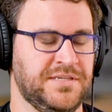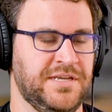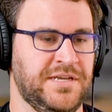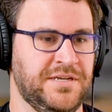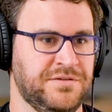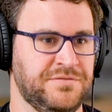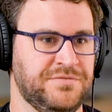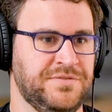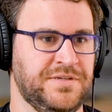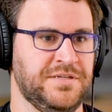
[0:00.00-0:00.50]

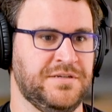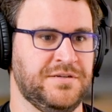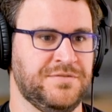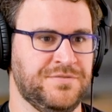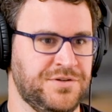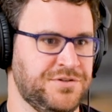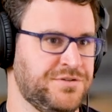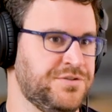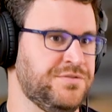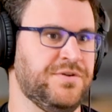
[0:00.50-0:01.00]
AOV and
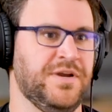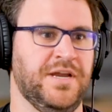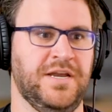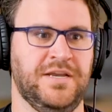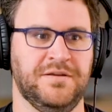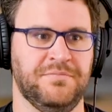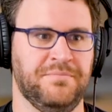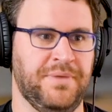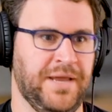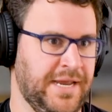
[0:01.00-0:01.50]
conversion
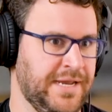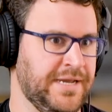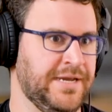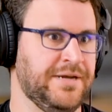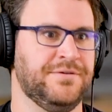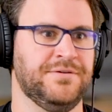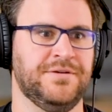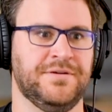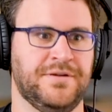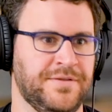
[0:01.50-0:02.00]
rate and
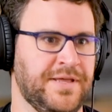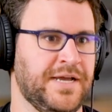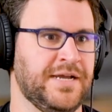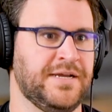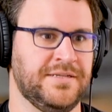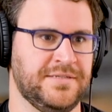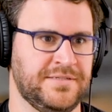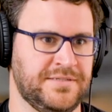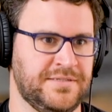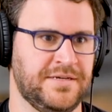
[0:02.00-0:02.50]
payout and all that
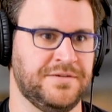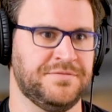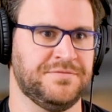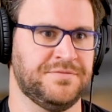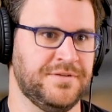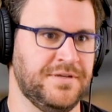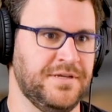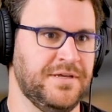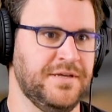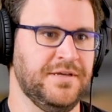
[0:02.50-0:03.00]
kind of
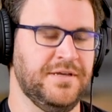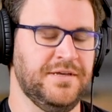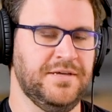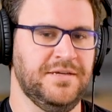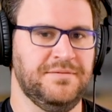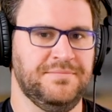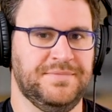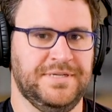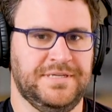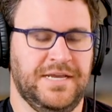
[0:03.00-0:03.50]
stuff.
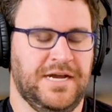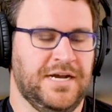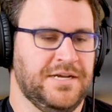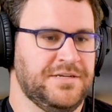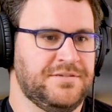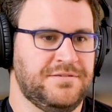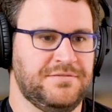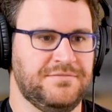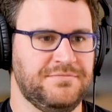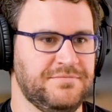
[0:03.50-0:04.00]
But
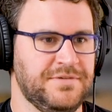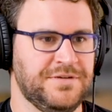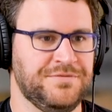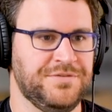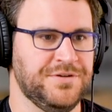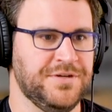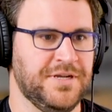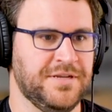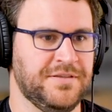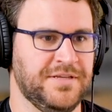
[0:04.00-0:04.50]
gosh, if
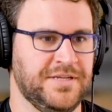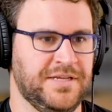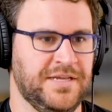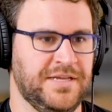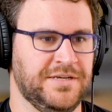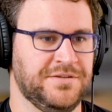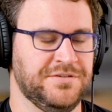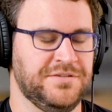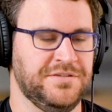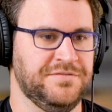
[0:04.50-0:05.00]
you're not
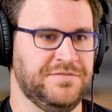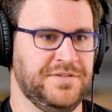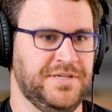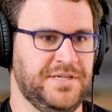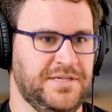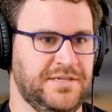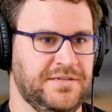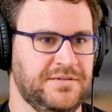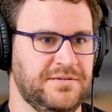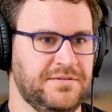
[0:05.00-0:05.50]
thinking
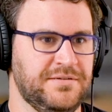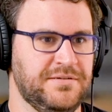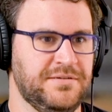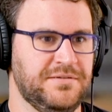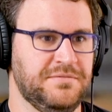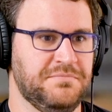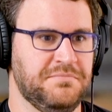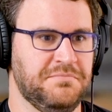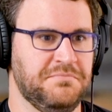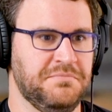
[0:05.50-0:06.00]
LTV
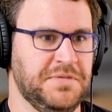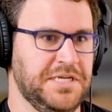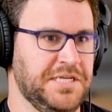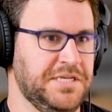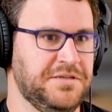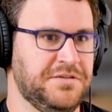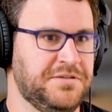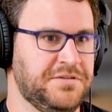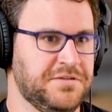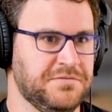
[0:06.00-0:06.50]

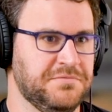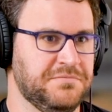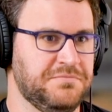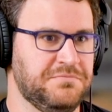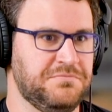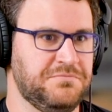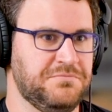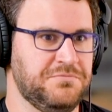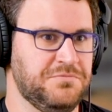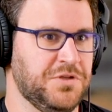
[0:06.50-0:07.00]
mid to
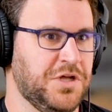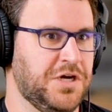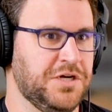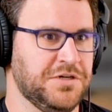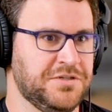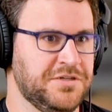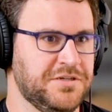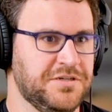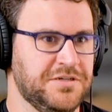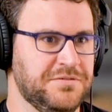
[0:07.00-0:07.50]

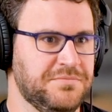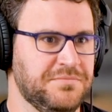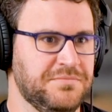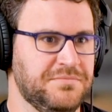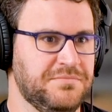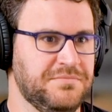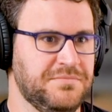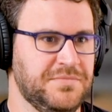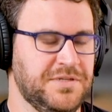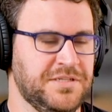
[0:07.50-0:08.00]
long term,
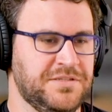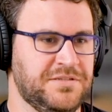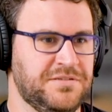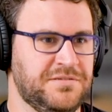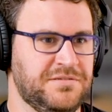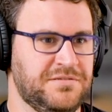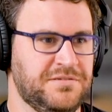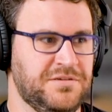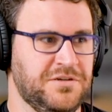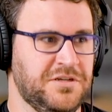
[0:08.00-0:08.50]

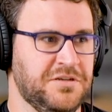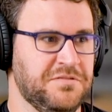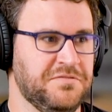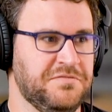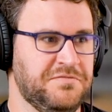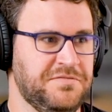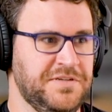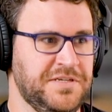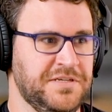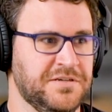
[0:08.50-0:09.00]
it's going to
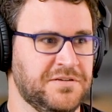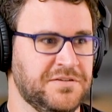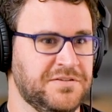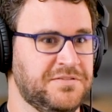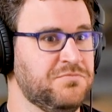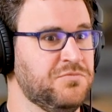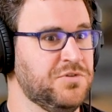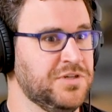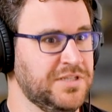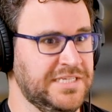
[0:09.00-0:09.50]
feel
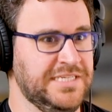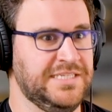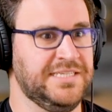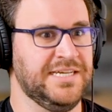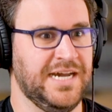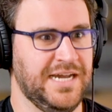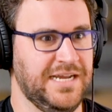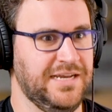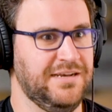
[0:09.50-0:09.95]
really tight